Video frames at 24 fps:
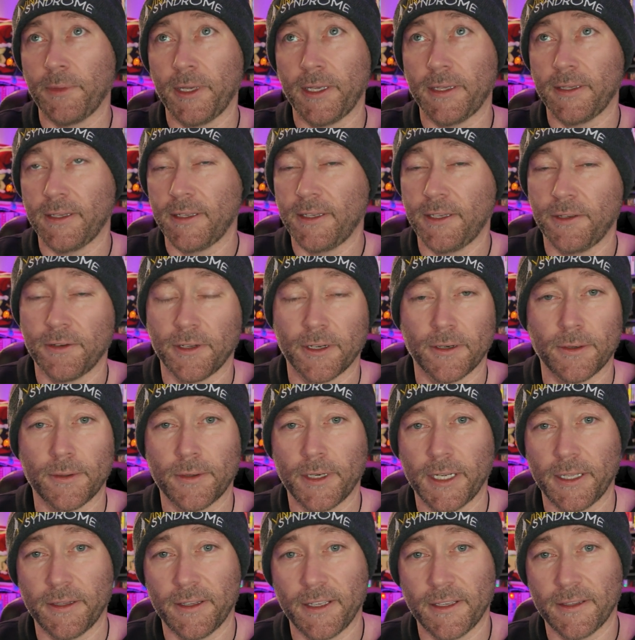
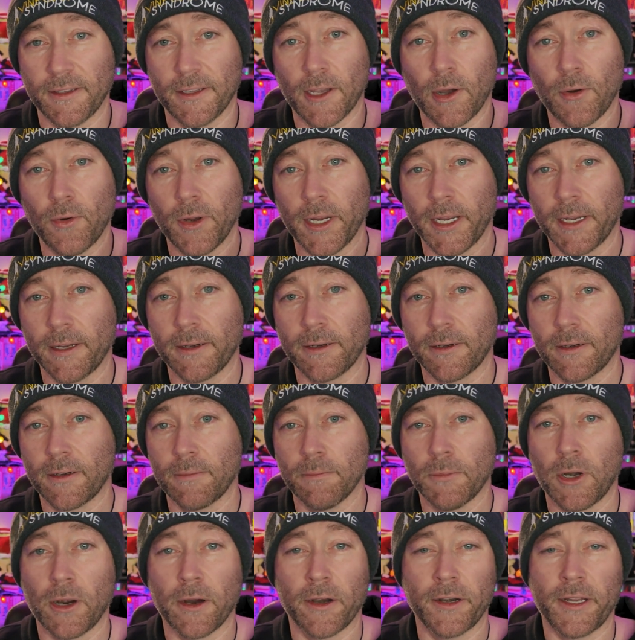And then knowing
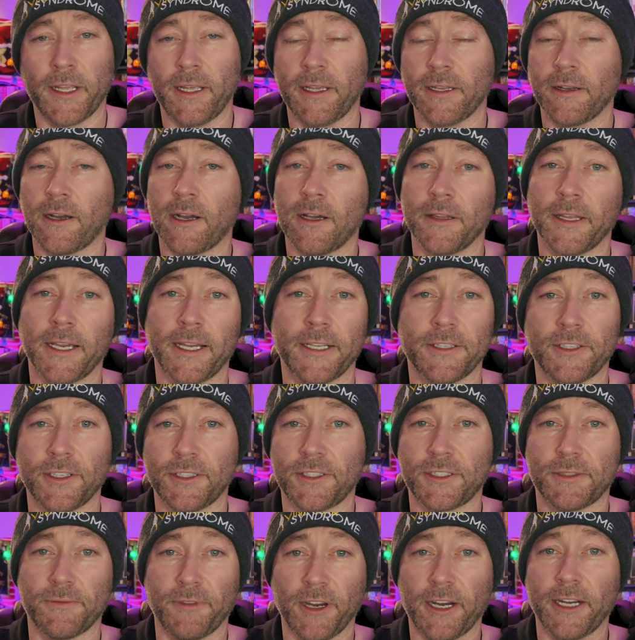Marty and all that,
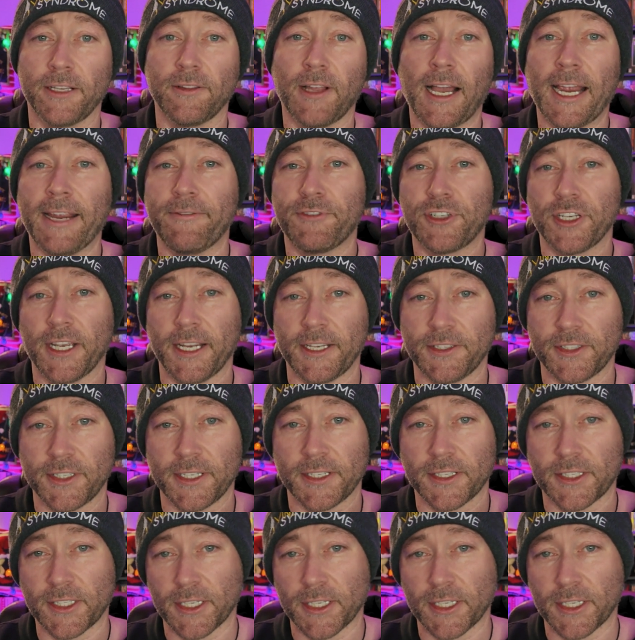that's very life-changing.